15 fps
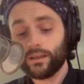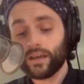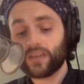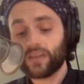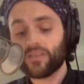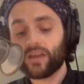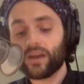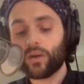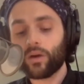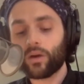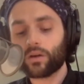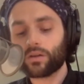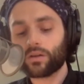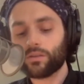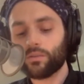and thou
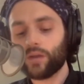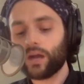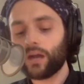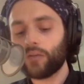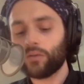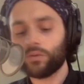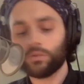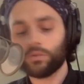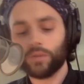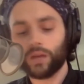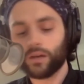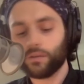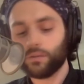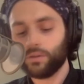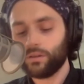art the
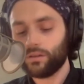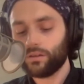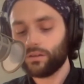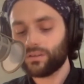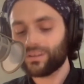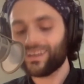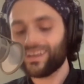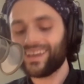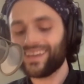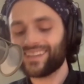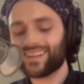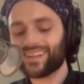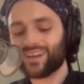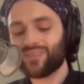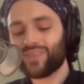Bab-ul-Bab, the gate
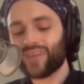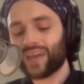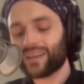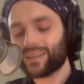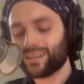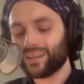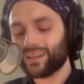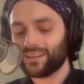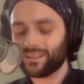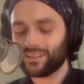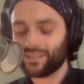of that gate.